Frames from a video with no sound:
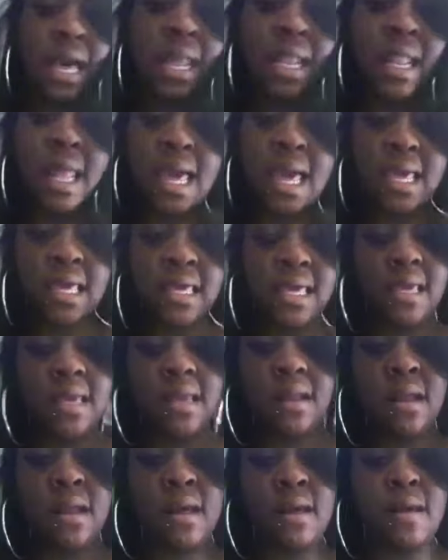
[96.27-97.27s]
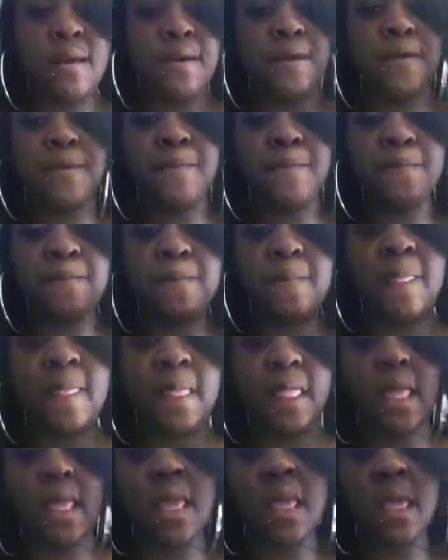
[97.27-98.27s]
I like it. Um,
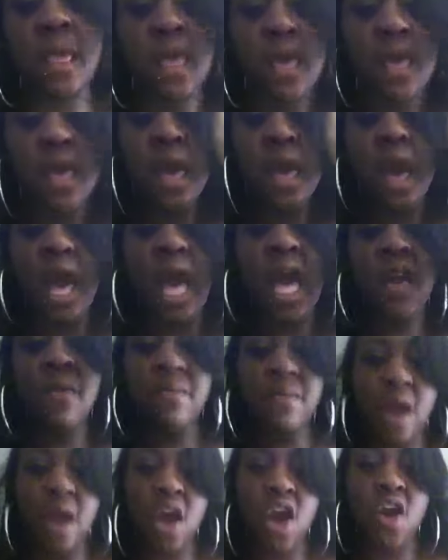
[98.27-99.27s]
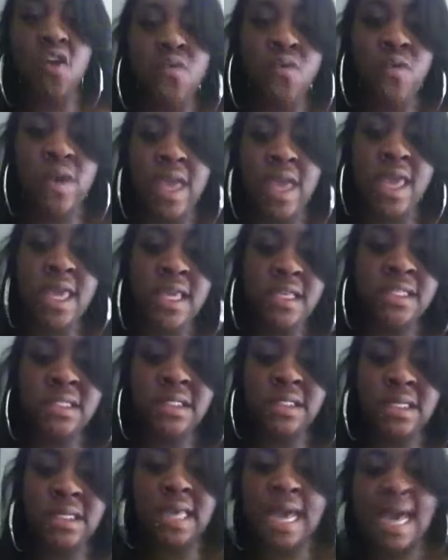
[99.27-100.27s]
I've
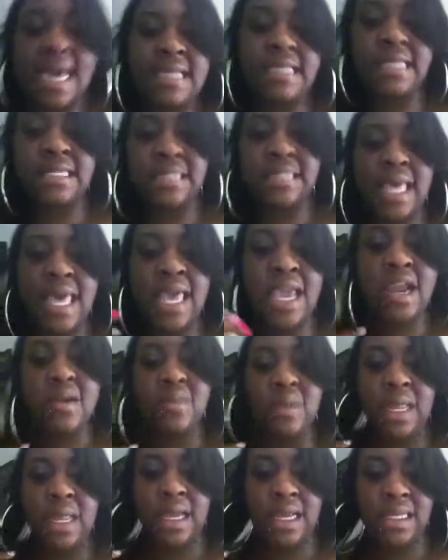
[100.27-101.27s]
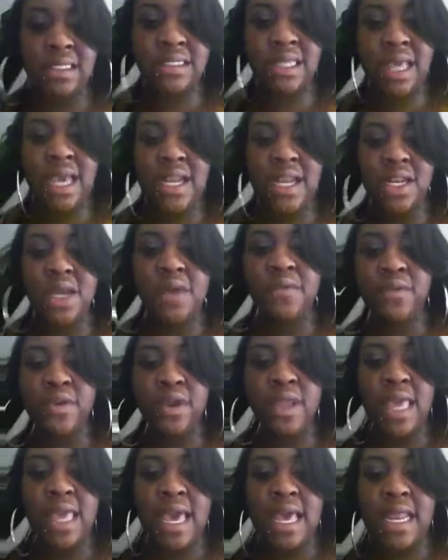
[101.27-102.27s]
always gotten this hair, but like I said, I never
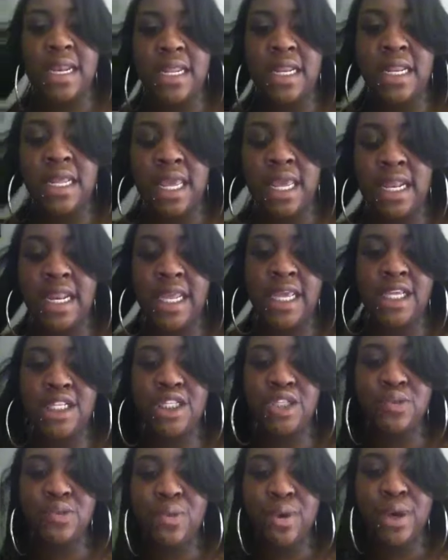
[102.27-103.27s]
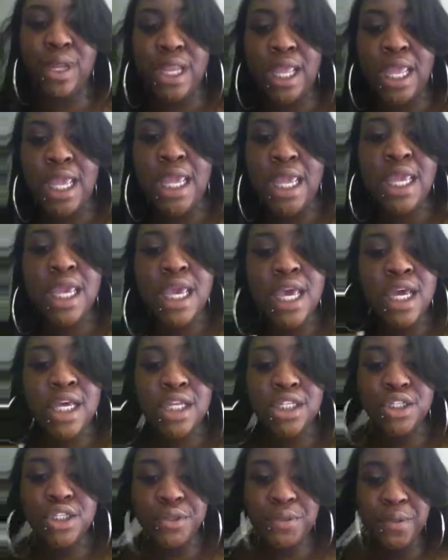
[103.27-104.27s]
gotten it in a
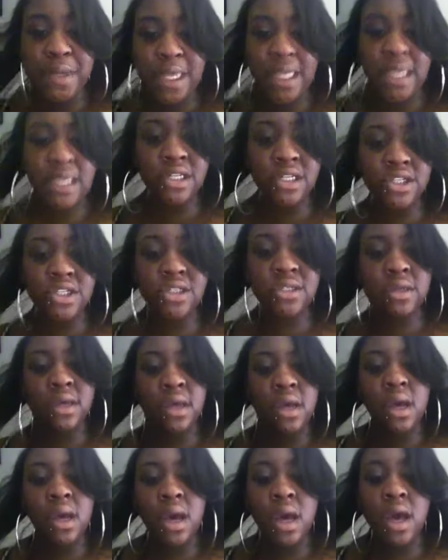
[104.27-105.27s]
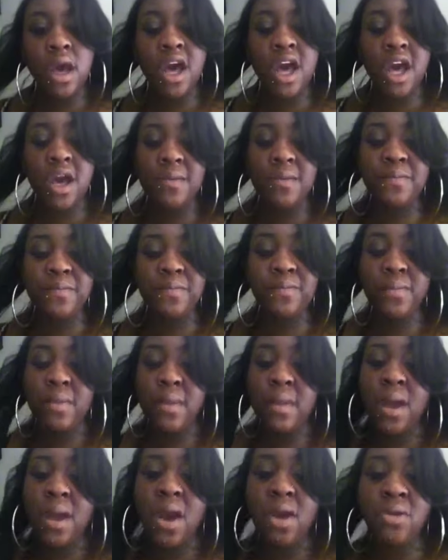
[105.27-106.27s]
22 inch. Um,
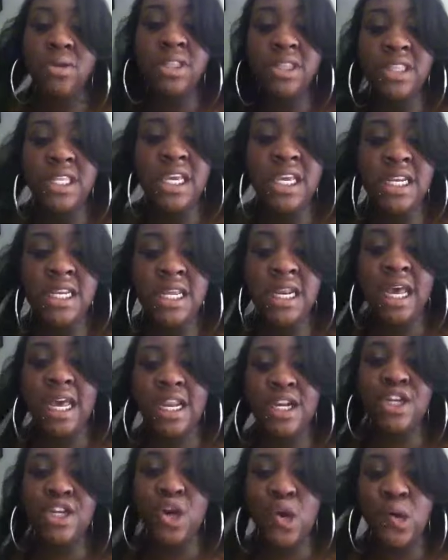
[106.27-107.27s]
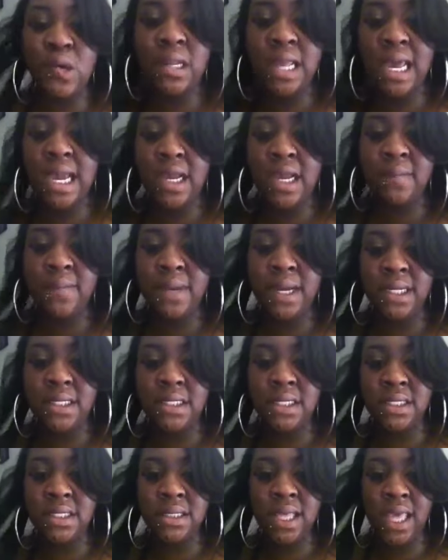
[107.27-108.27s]
only thing that I don't like about
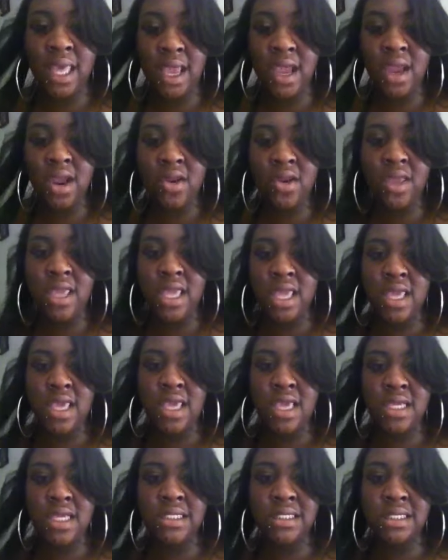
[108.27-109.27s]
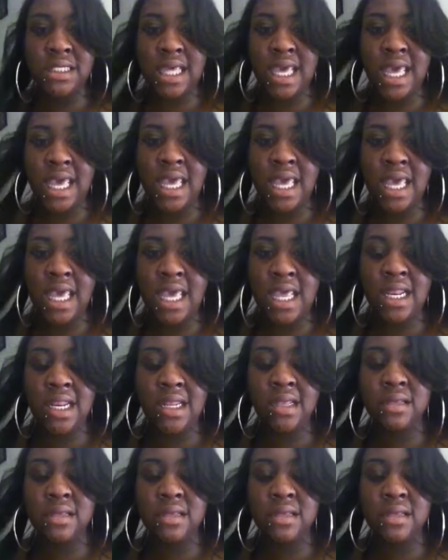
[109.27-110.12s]
this hair is that